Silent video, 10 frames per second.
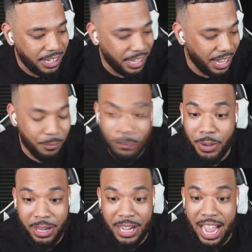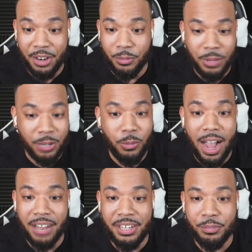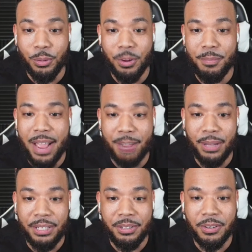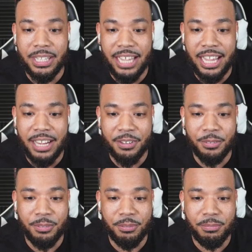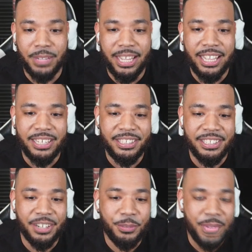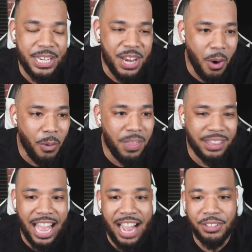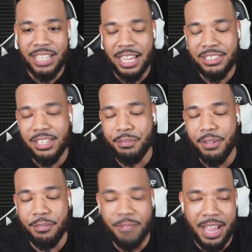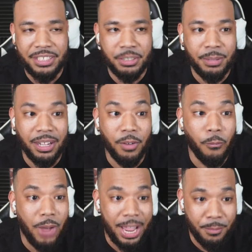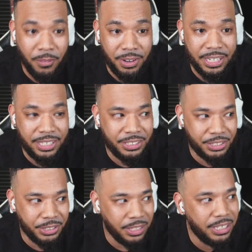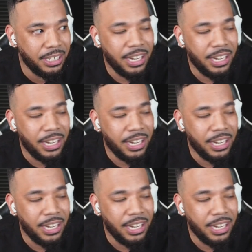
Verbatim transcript: uh, what kind of what quality of quarterback play you gonna get when you know we know that the outside stuff affects him way more than it should